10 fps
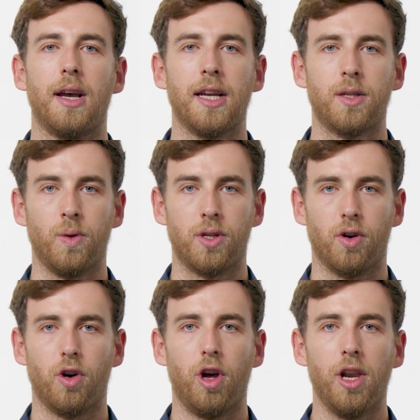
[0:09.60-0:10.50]
As we
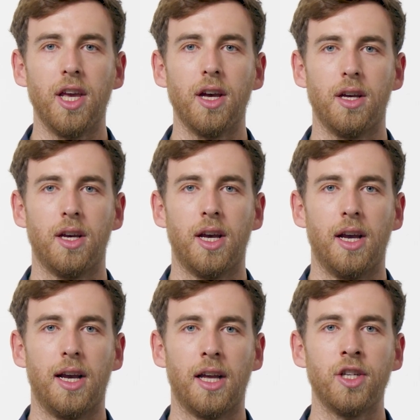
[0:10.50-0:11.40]
saw earlier,
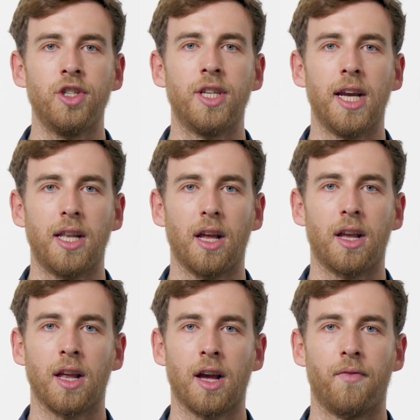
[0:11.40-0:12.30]
energy data
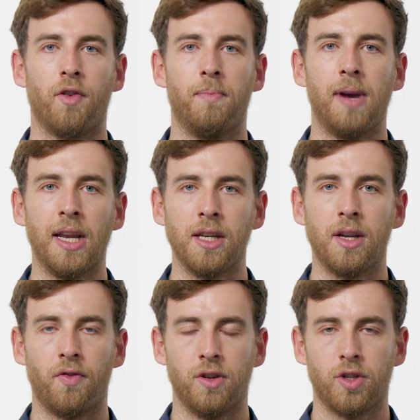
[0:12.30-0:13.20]
can come from many
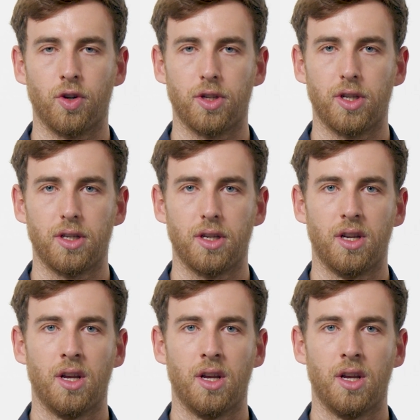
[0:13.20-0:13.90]
different sources.